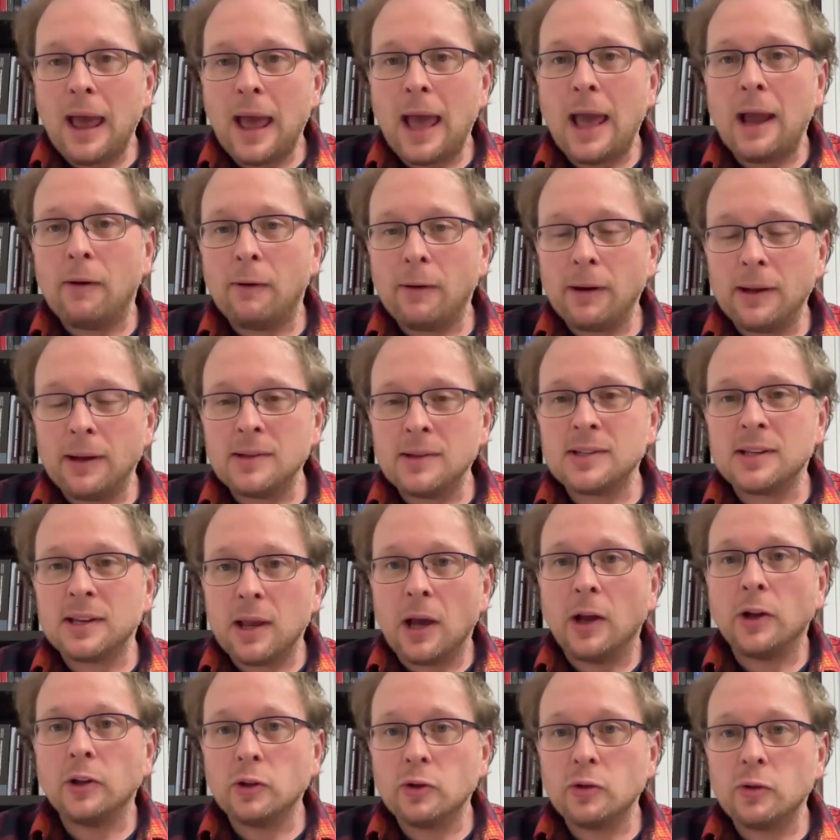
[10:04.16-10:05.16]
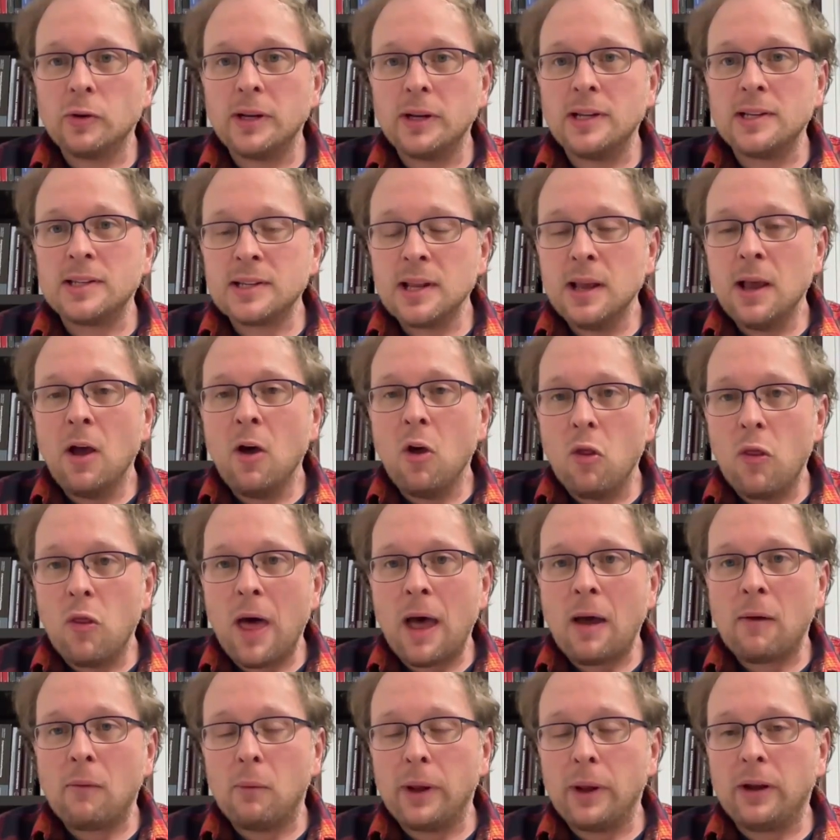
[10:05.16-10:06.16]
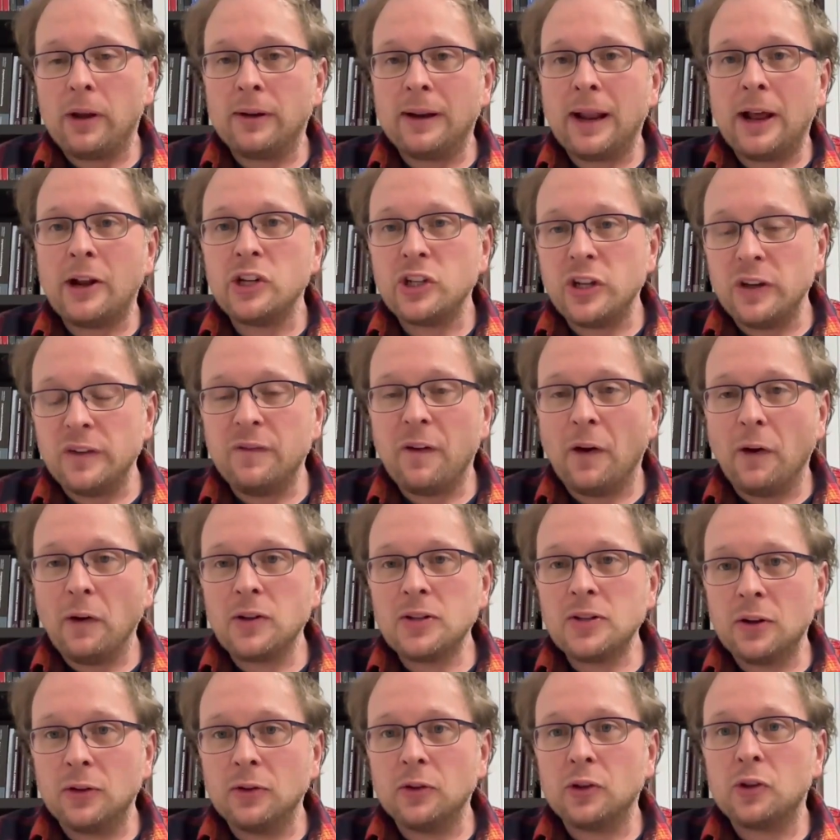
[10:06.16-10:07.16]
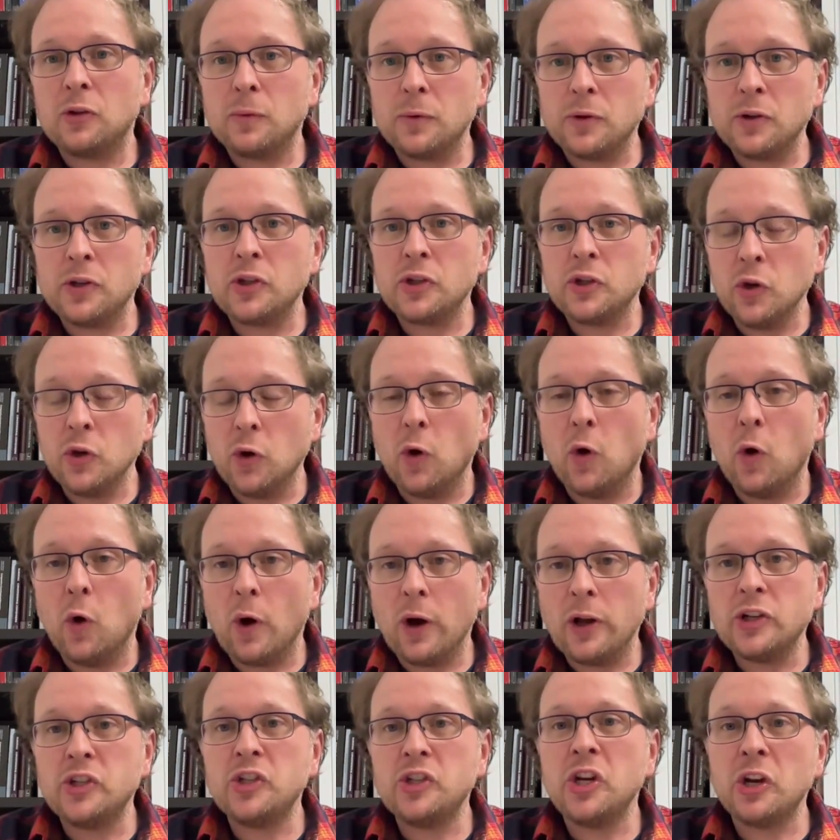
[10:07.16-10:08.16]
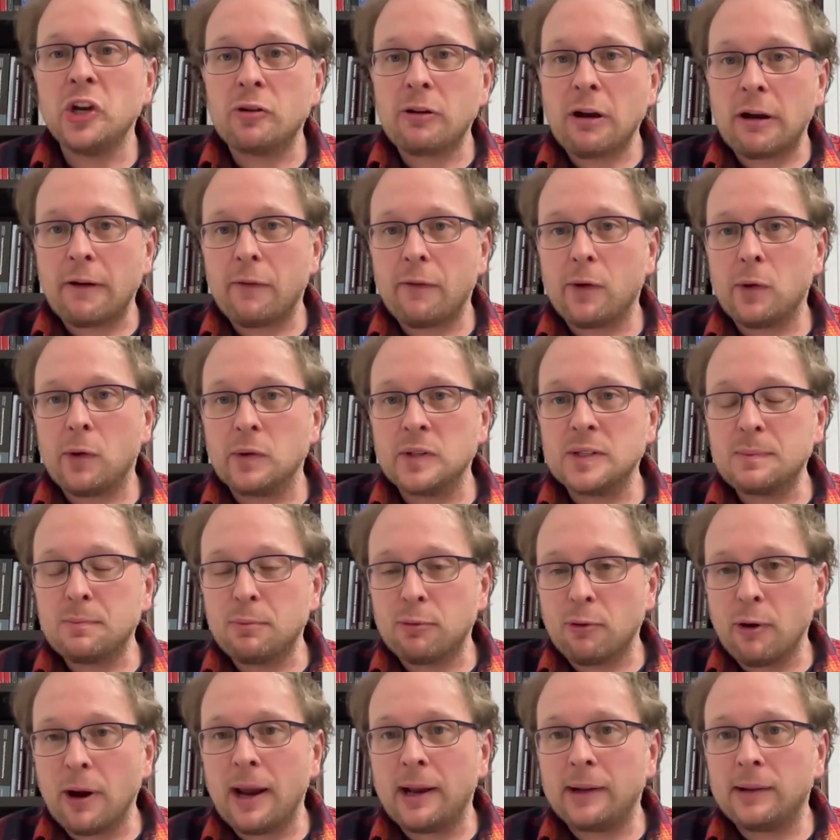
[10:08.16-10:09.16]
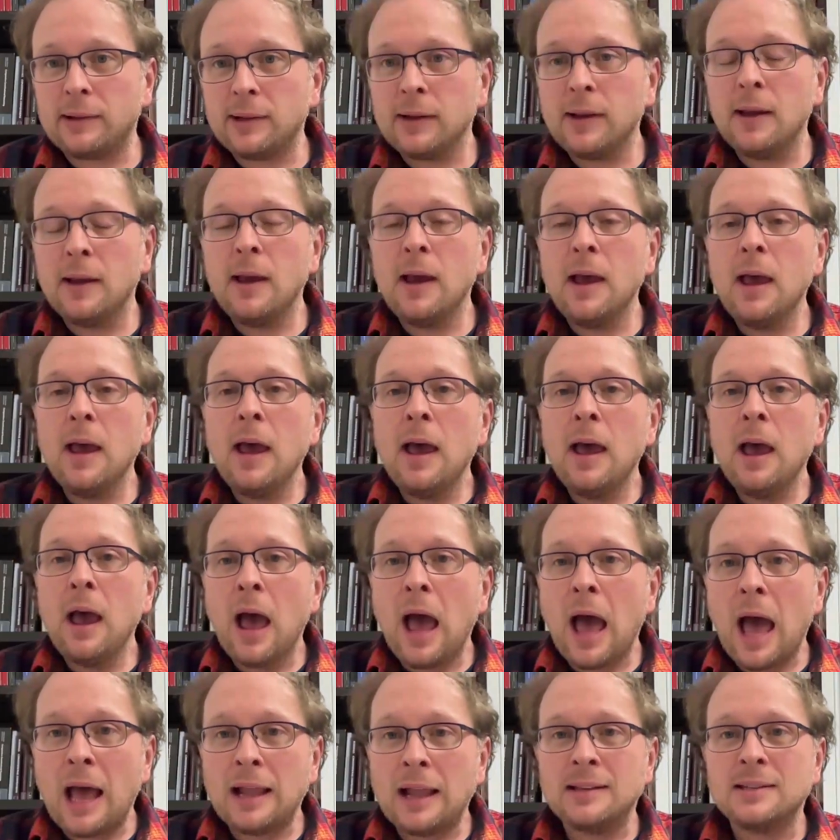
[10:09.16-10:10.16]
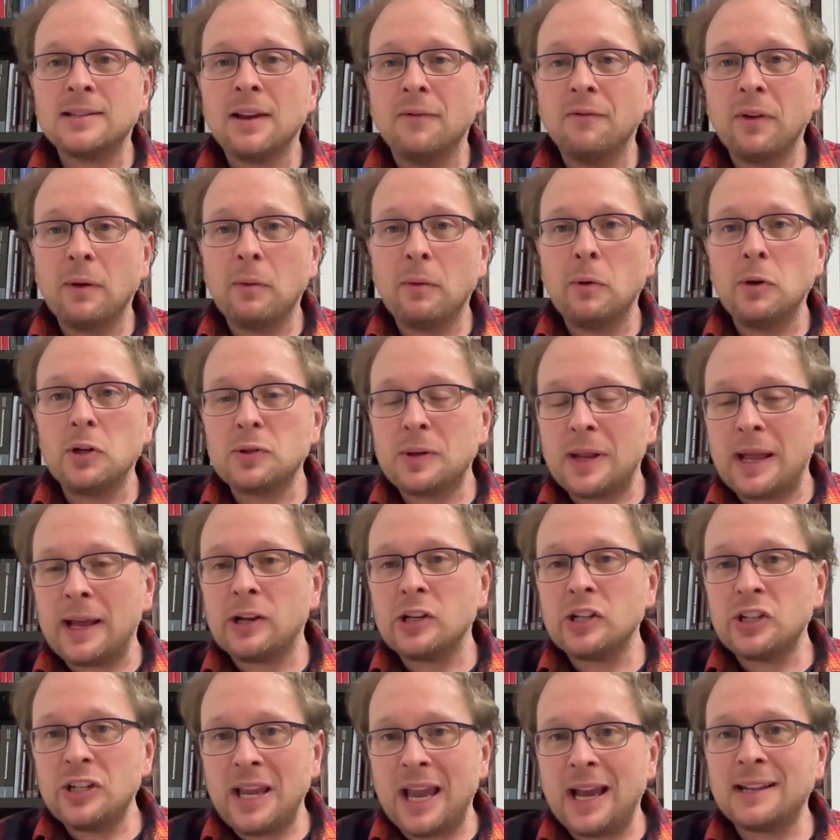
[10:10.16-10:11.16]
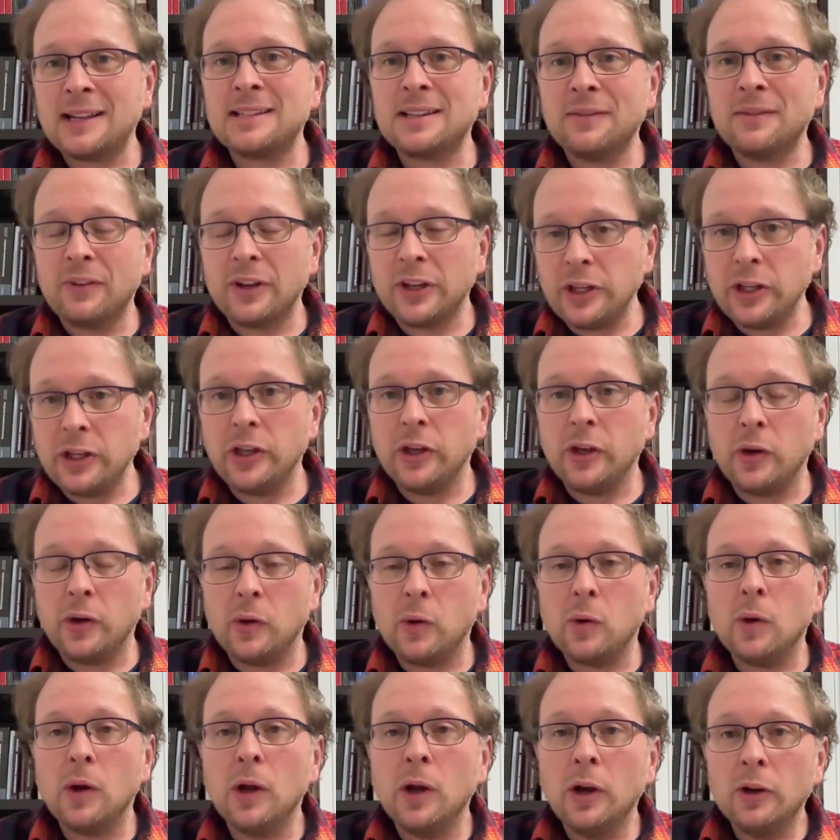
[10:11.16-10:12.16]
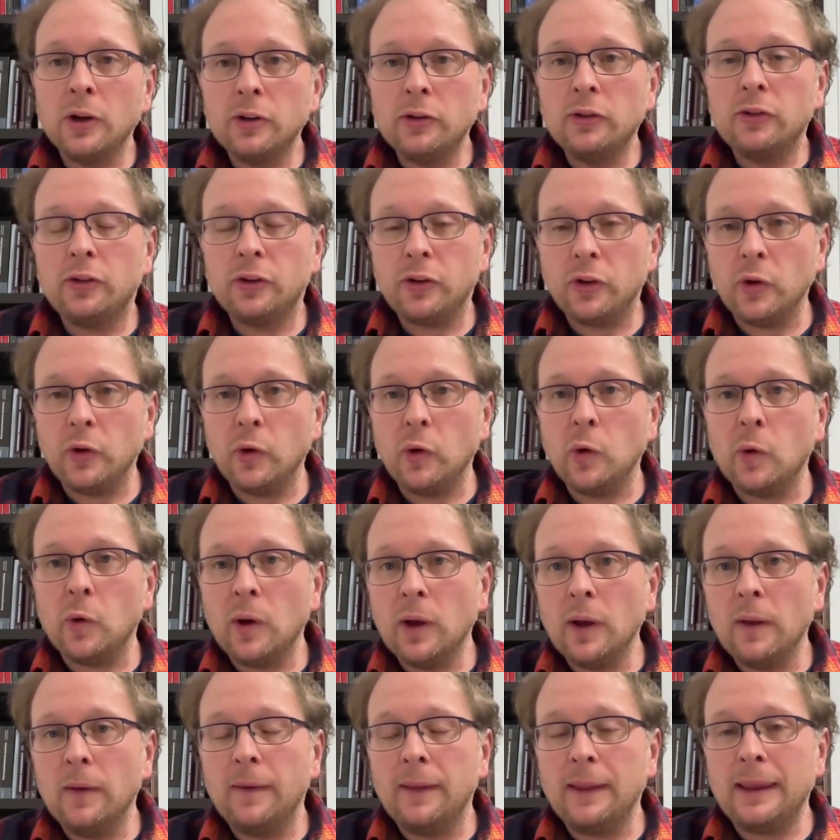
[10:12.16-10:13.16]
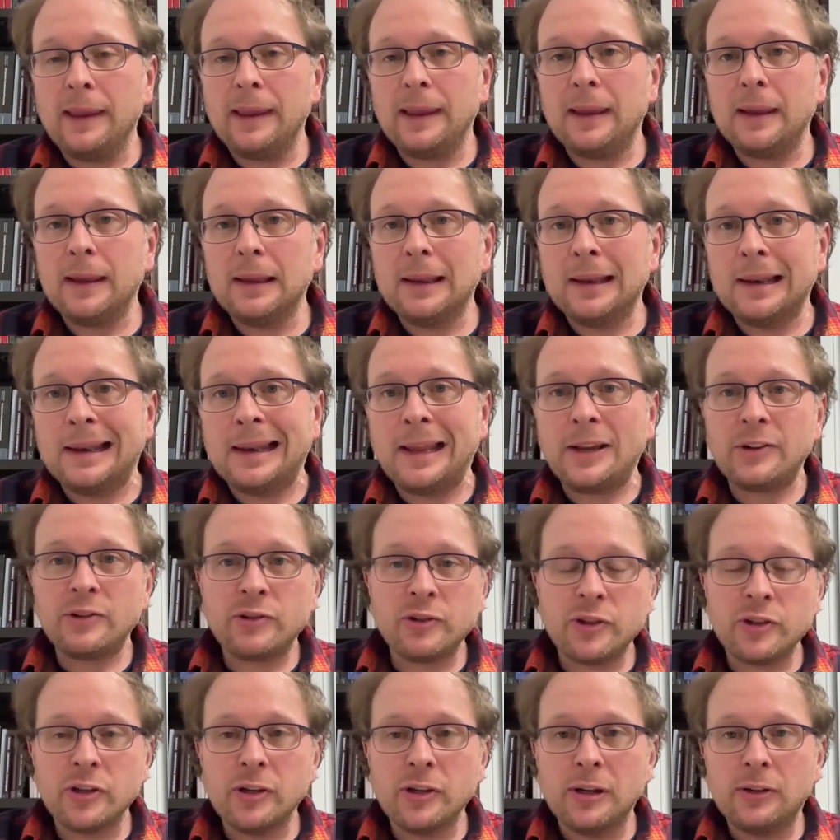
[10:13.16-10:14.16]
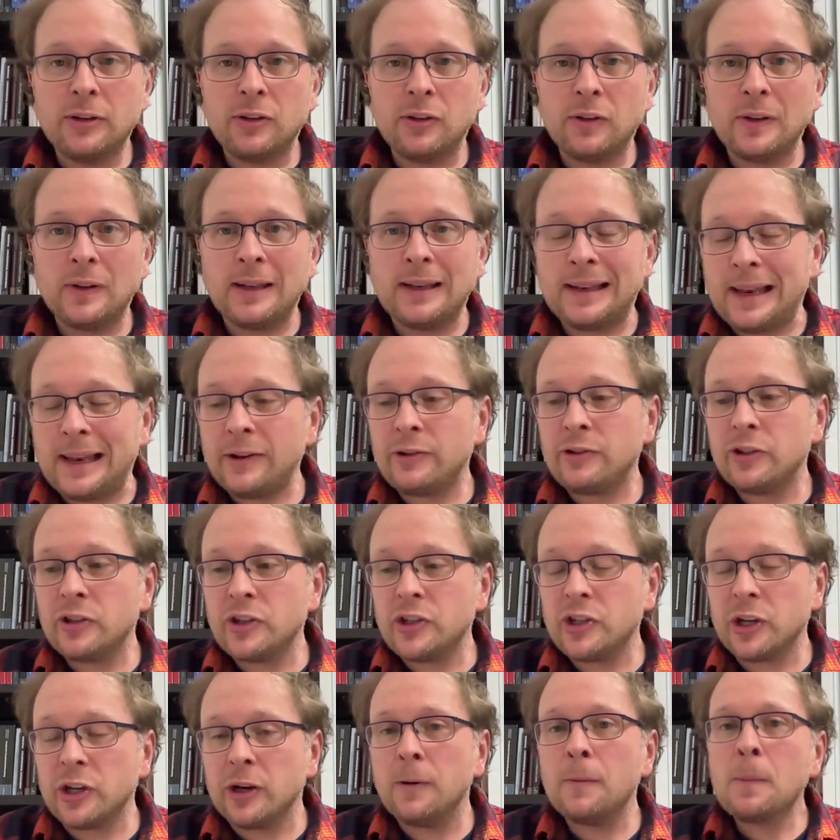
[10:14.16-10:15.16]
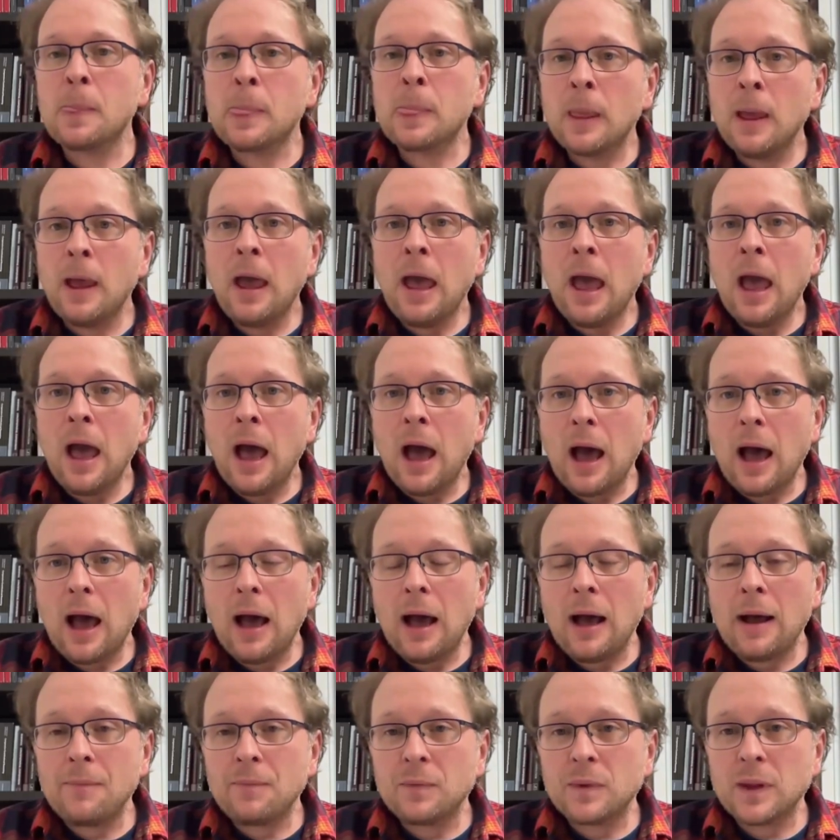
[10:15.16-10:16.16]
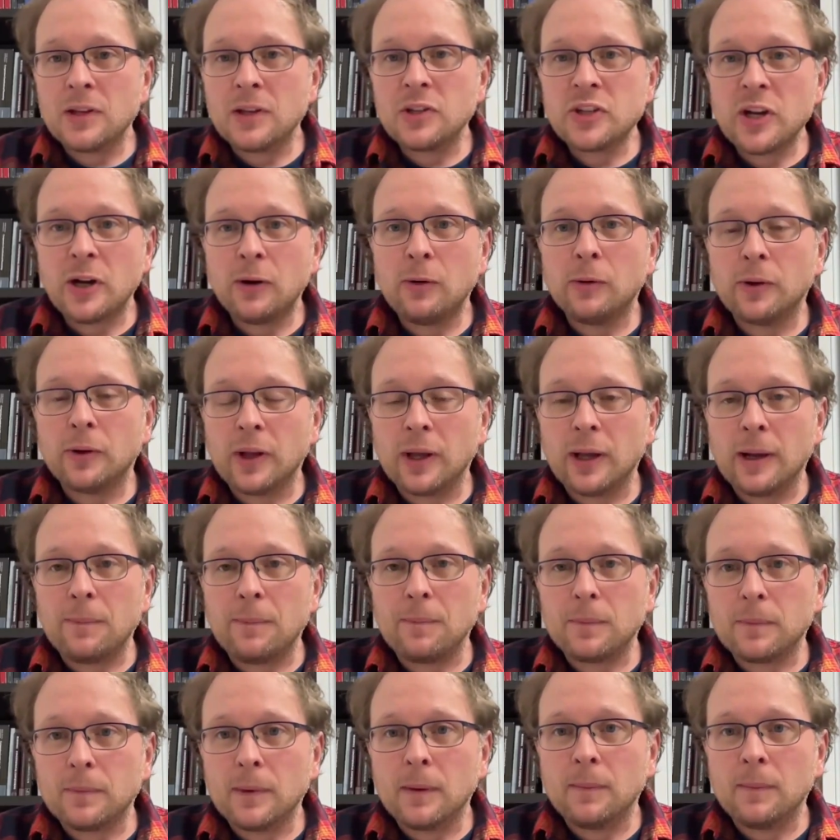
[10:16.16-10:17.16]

areas and countries that we could actually focus on to ensure a geographical spread, and something which would actually add something new to the literature. As Gerald